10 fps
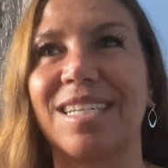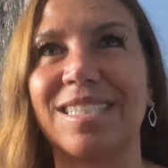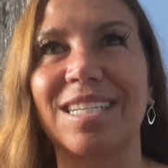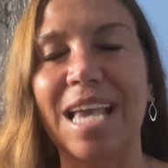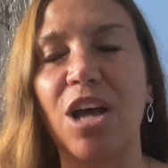
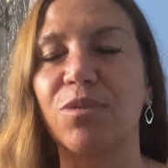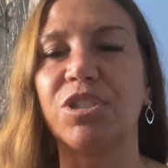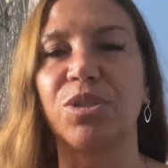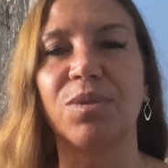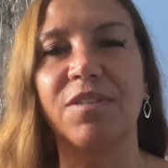it's
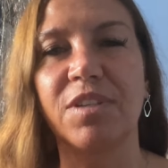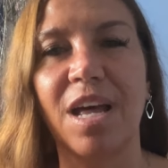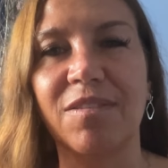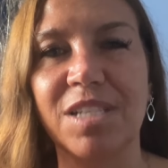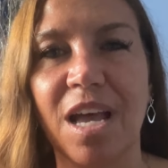counterintuitive a
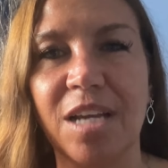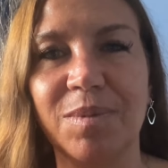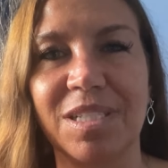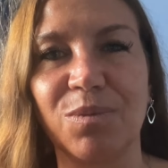lot of times.